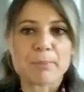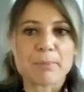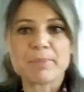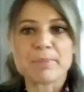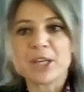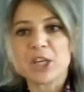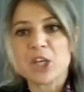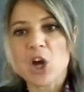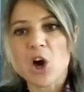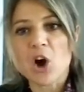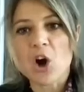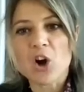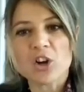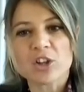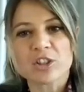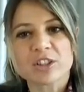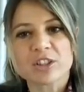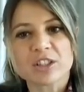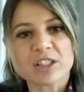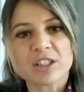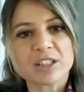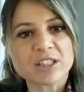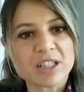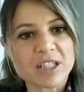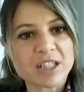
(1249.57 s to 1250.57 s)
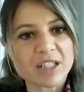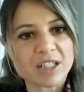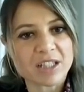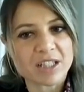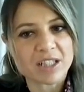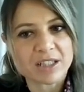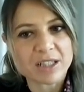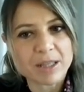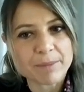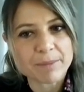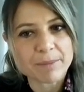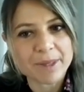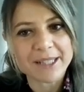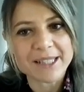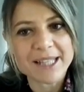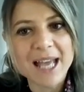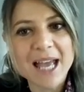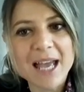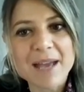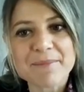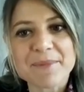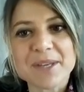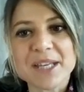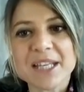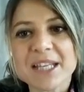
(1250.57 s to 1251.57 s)
beyond the
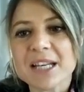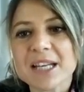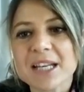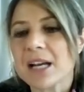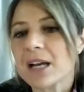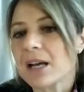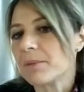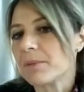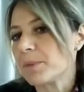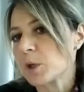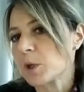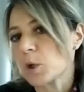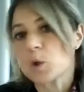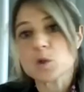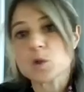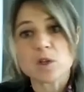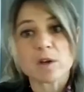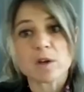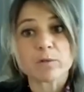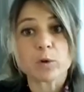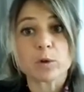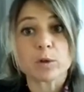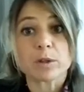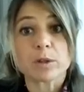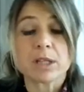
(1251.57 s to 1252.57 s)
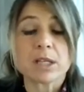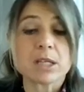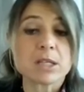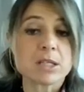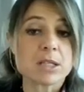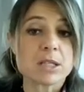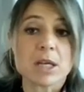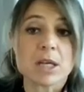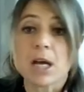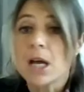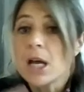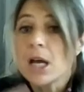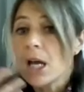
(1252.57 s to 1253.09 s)
pandemic because of all these